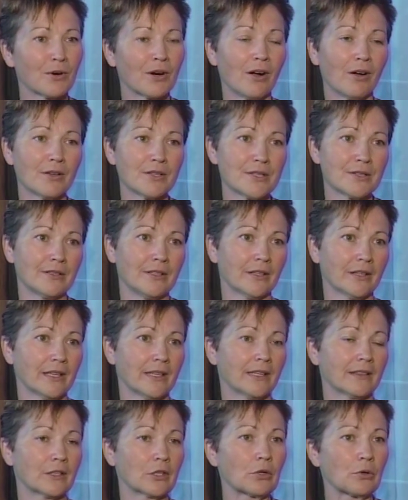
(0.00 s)
We're also
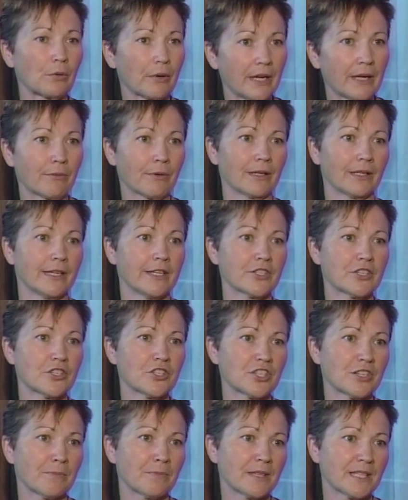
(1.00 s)
looking at the great
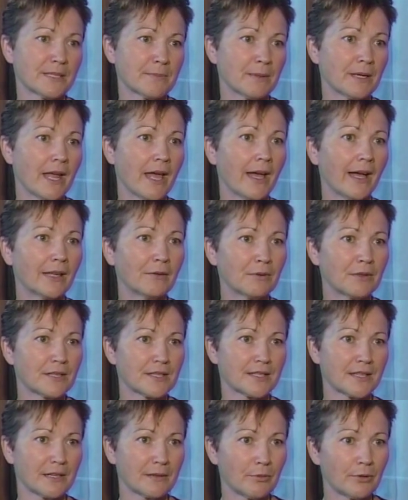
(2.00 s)
relationship that's been had with
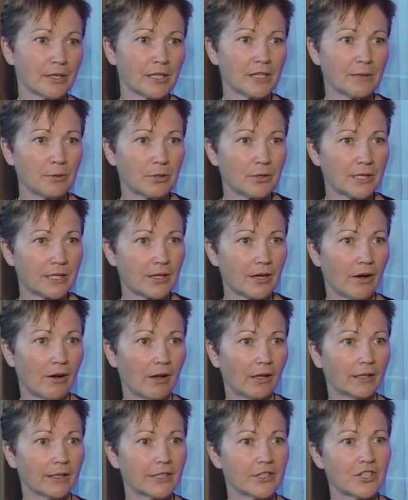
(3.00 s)
Assiniboine Community
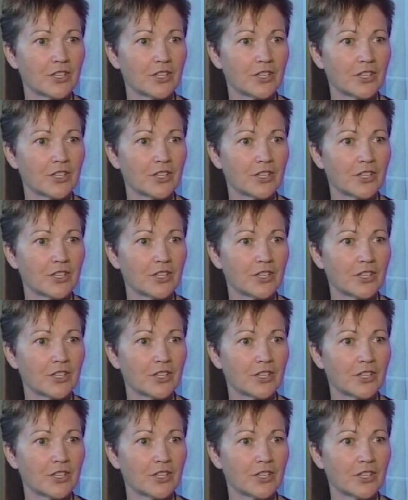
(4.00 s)
College.